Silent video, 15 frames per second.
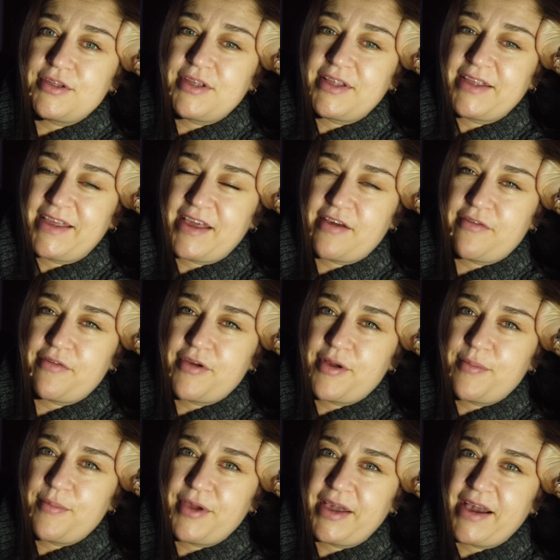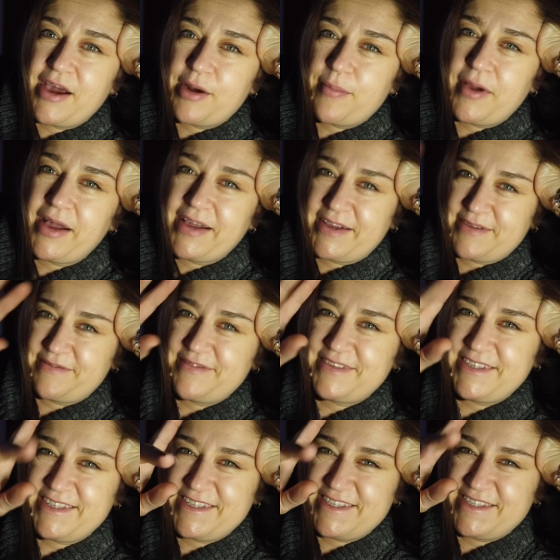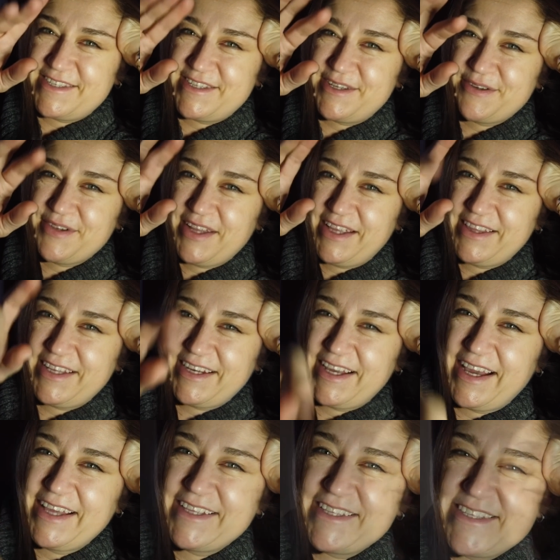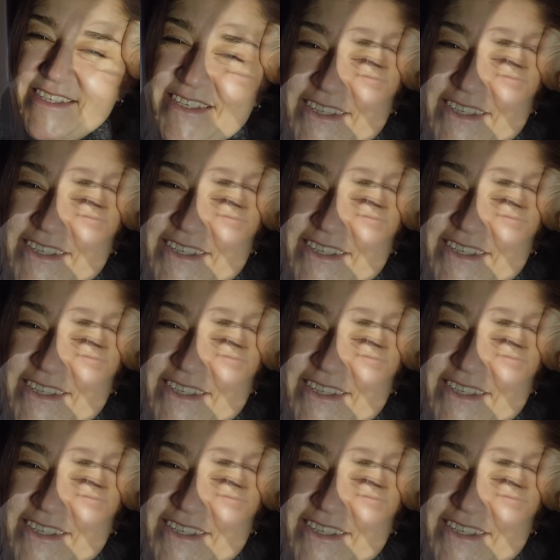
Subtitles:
that I have my car back. See you later, guys.